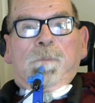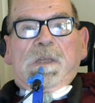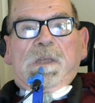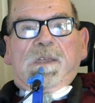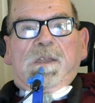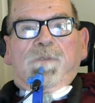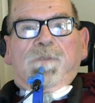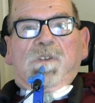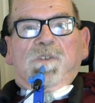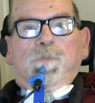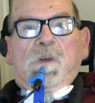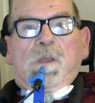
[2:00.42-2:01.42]
the end of this
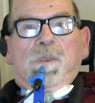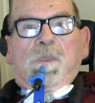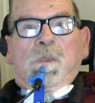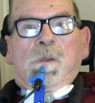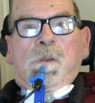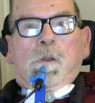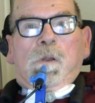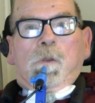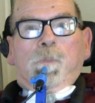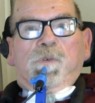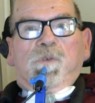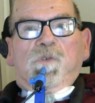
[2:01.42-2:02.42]
month, all
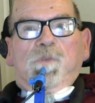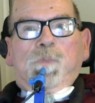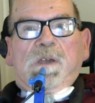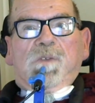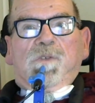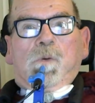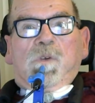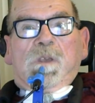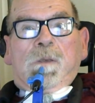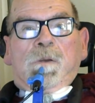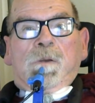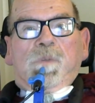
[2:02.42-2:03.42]
produced by Sony
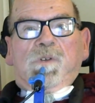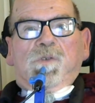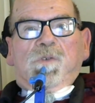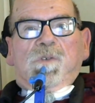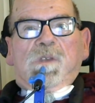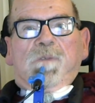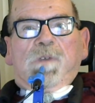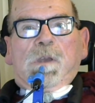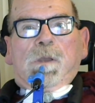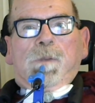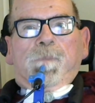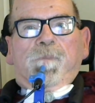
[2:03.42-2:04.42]
Pictures TV.
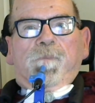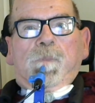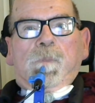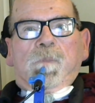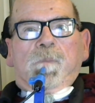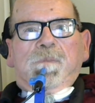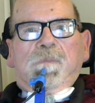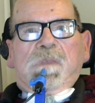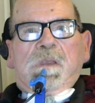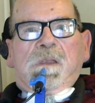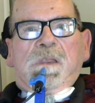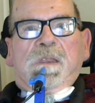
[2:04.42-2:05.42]

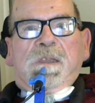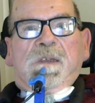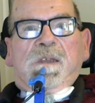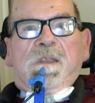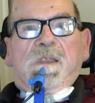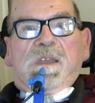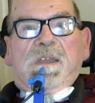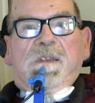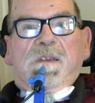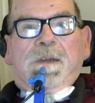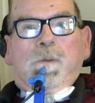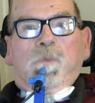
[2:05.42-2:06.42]
Late Night
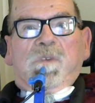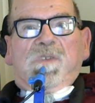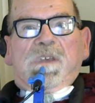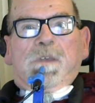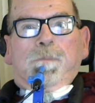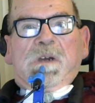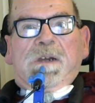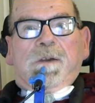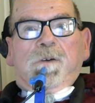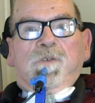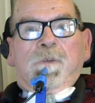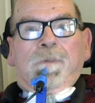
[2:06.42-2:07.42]
with Seth
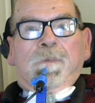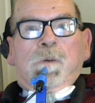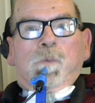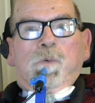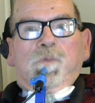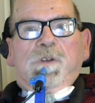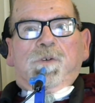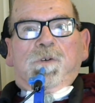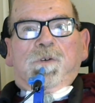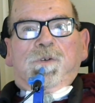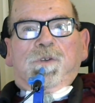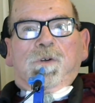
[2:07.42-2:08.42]
Meyers will return to
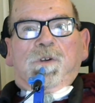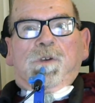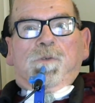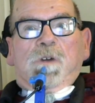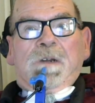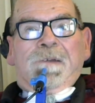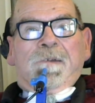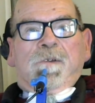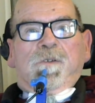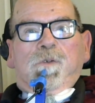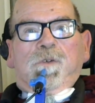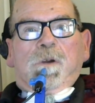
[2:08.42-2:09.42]
30 Rock
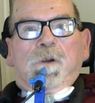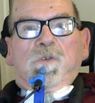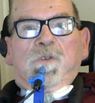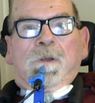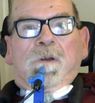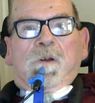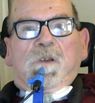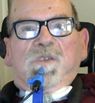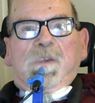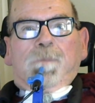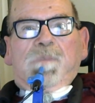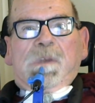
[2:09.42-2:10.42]
Studios on
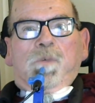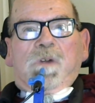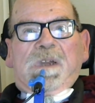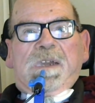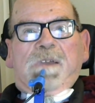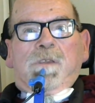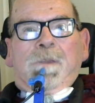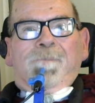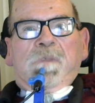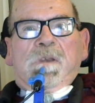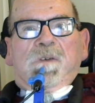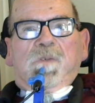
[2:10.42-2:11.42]
September 8th,
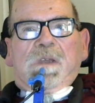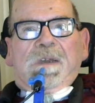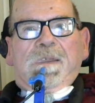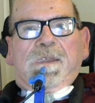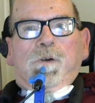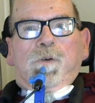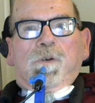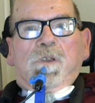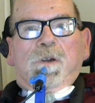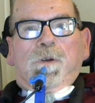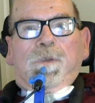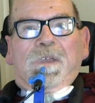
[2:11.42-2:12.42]
slightly earlier
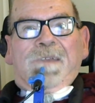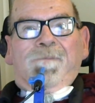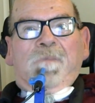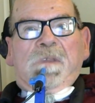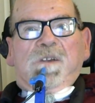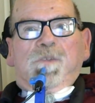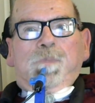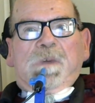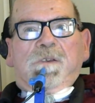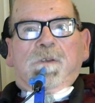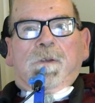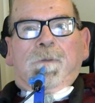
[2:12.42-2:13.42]
than
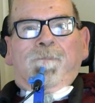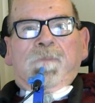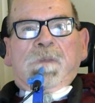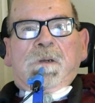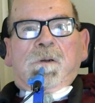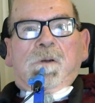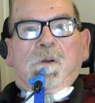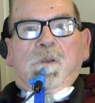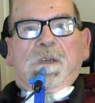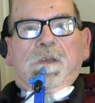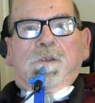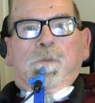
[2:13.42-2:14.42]
expected. All the
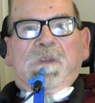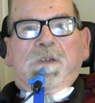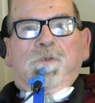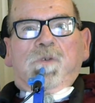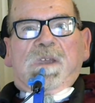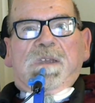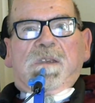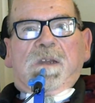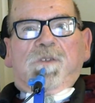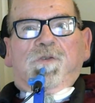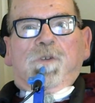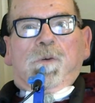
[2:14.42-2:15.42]
other major late night
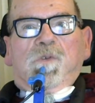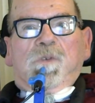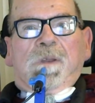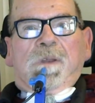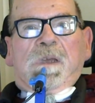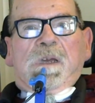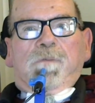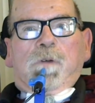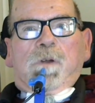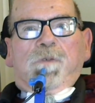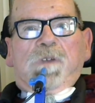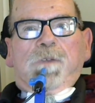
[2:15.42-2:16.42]
shows have
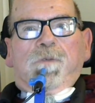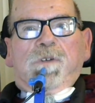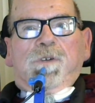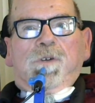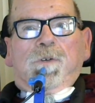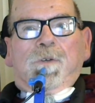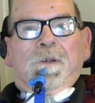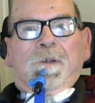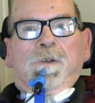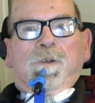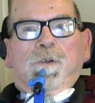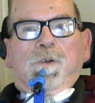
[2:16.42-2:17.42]
already returned to
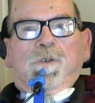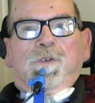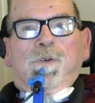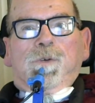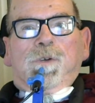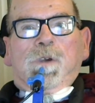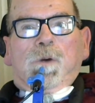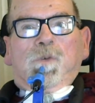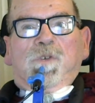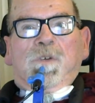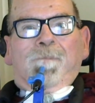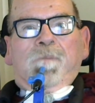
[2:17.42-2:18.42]
their studios,
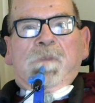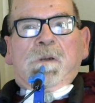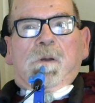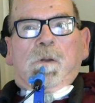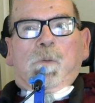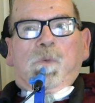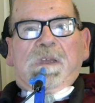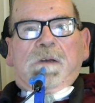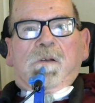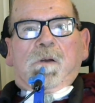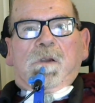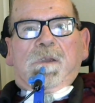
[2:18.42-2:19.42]
all without
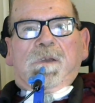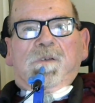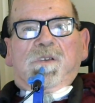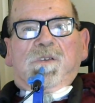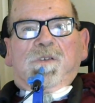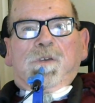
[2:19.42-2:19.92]
audiences.